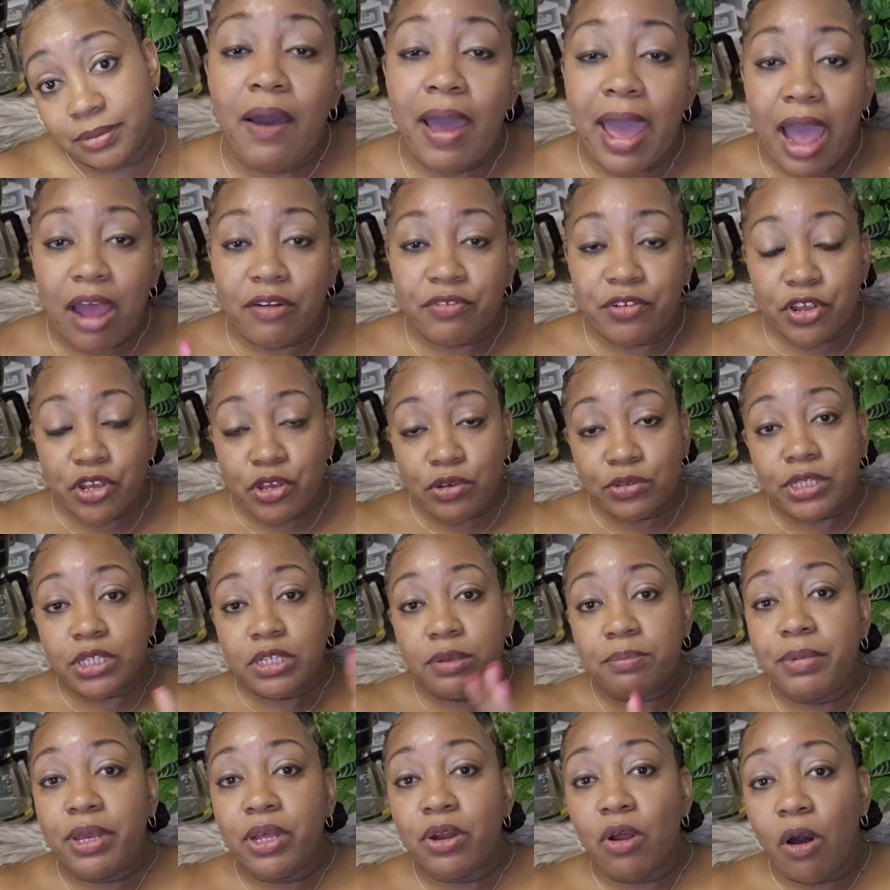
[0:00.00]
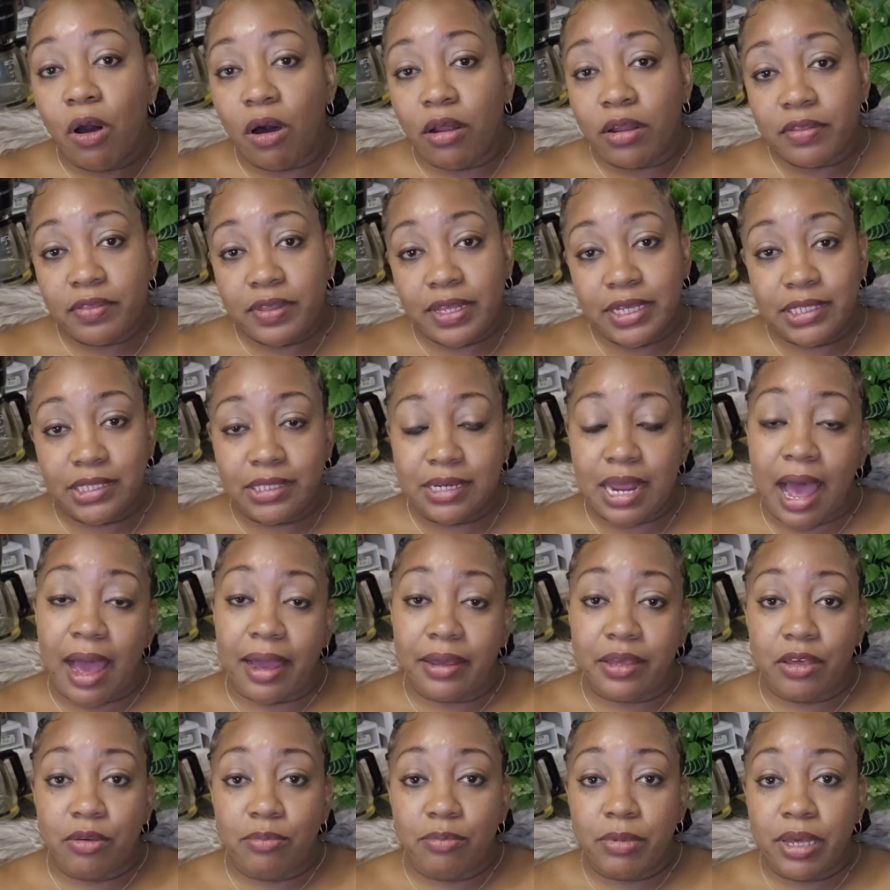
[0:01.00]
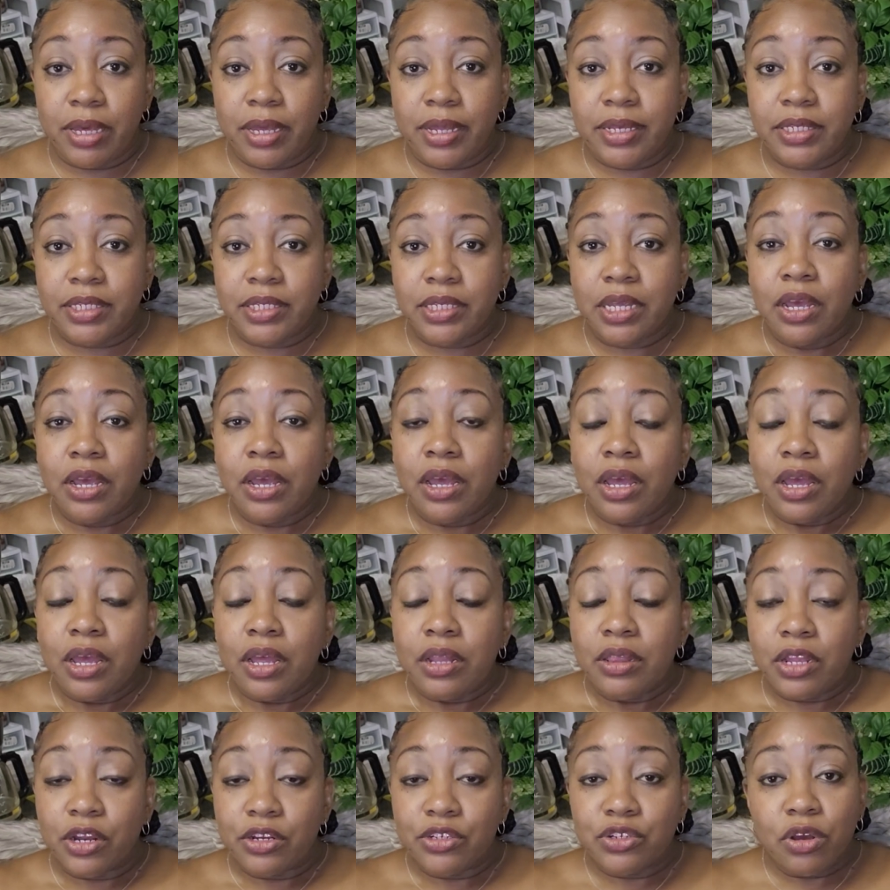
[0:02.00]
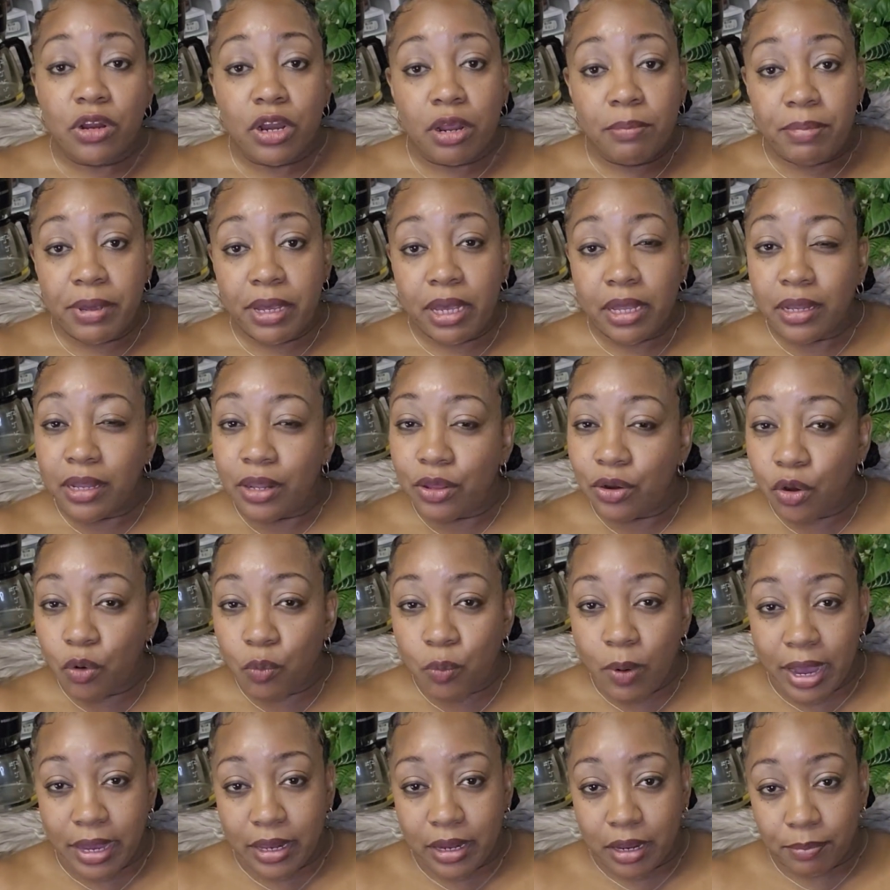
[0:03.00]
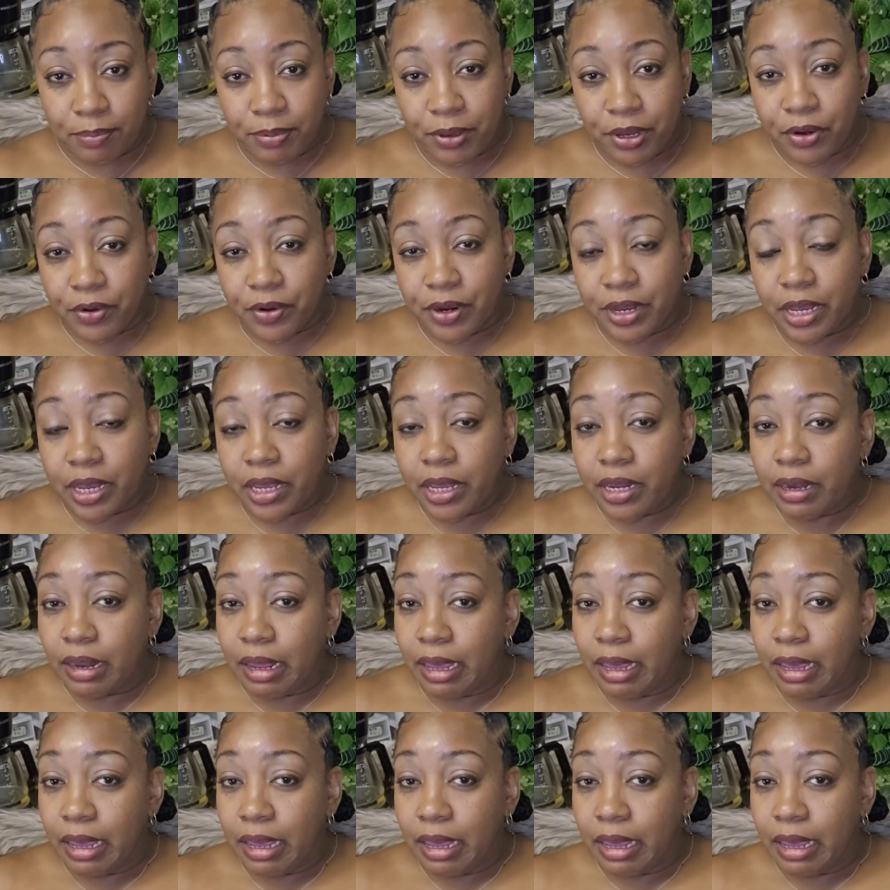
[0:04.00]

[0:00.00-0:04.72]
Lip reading: After you submit all of these documents, there's going to be a little waiting period.